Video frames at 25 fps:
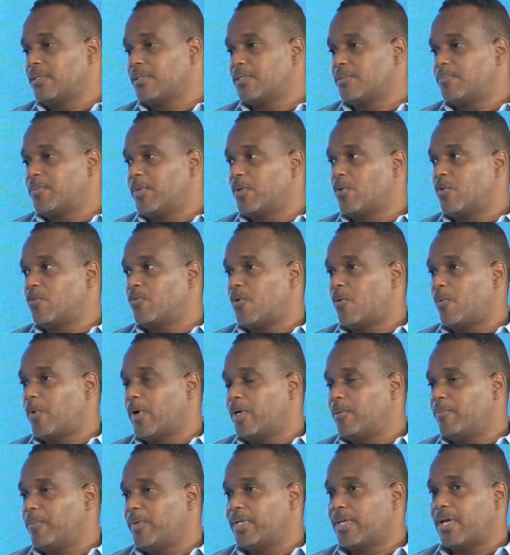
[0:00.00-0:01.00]
It's been
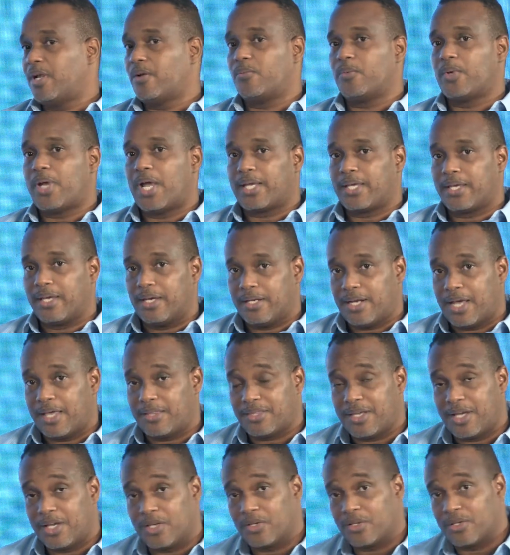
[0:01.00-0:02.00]
overwhelming, and again, I
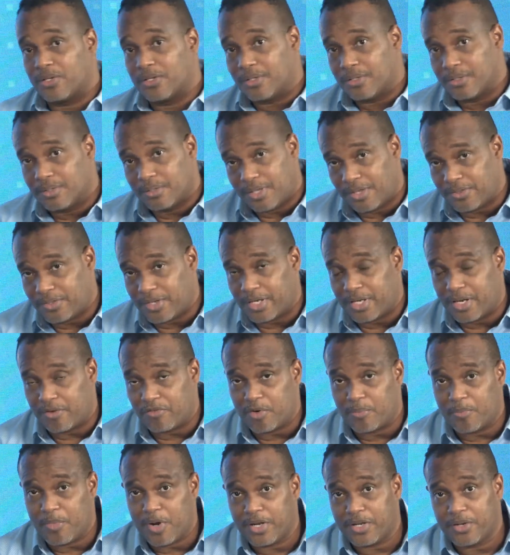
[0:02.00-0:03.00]
thank
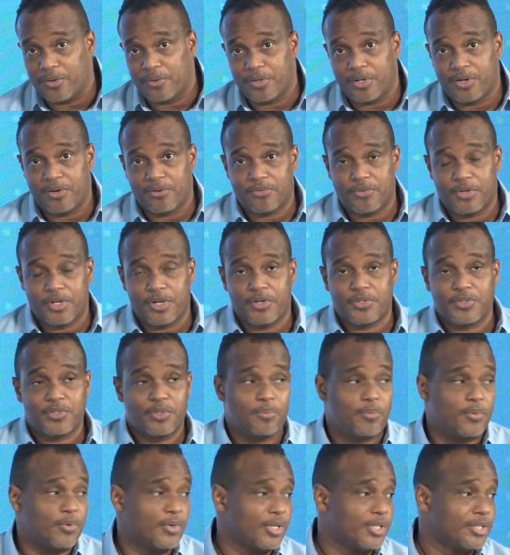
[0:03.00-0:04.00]
everybody out there for their
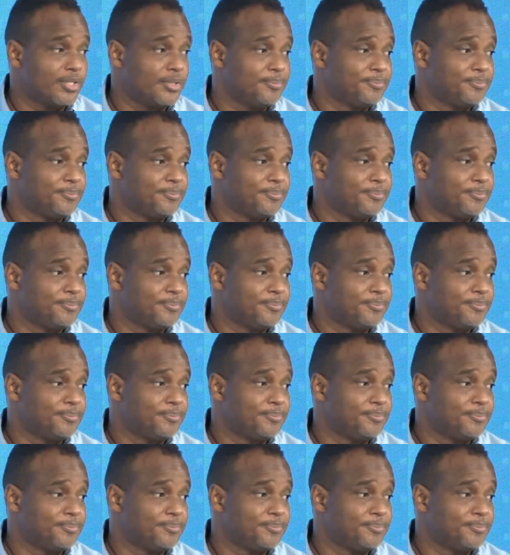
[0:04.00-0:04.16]
support.